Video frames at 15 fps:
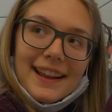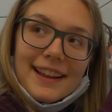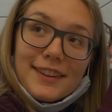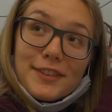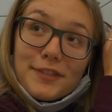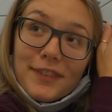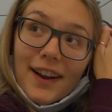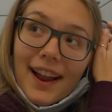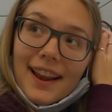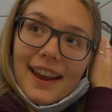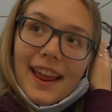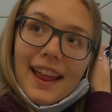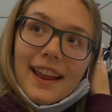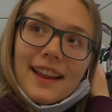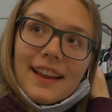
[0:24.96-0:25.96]
It's
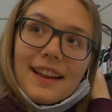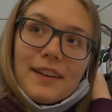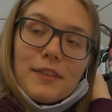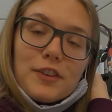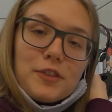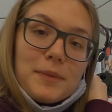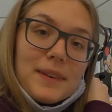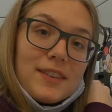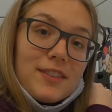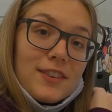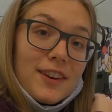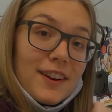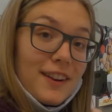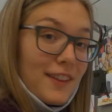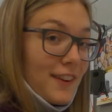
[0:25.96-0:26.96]
Friday, which means
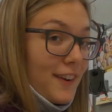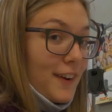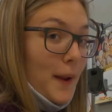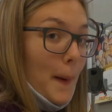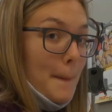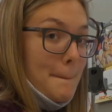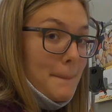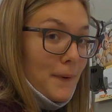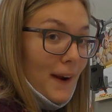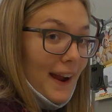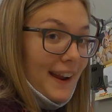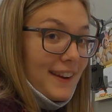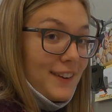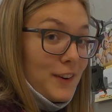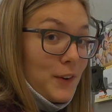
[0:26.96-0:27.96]
you're gonna learn a
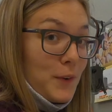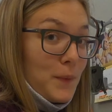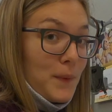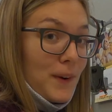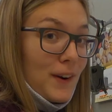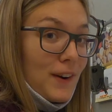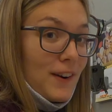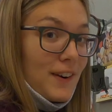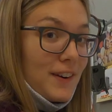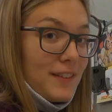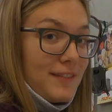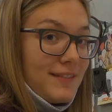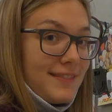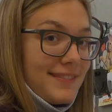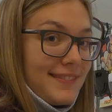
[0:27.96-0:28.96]
brand new word
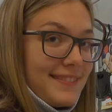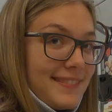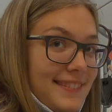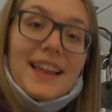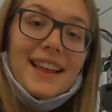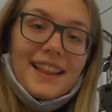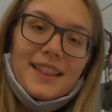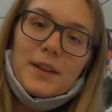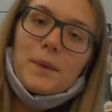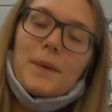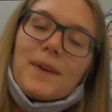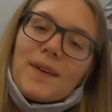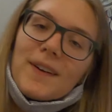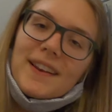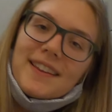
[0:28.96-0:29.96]
the
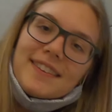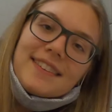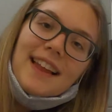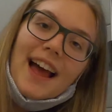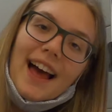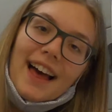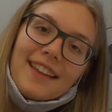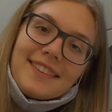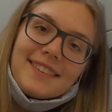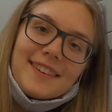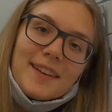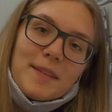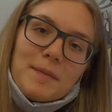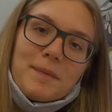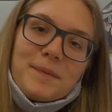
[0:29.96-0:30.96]
word is
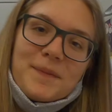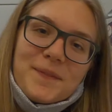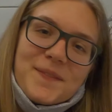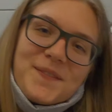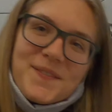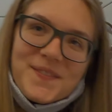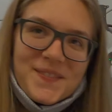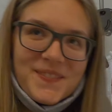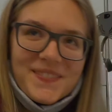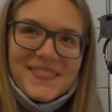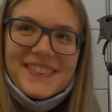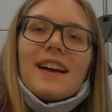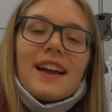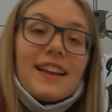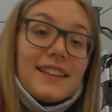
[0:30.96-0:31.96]
naalsem.
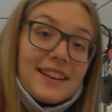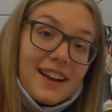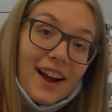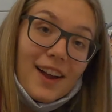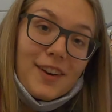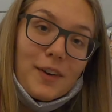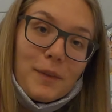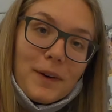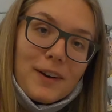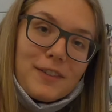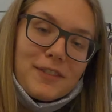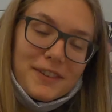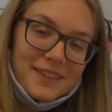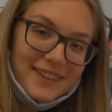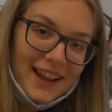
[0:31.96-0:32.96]
Ilocano word for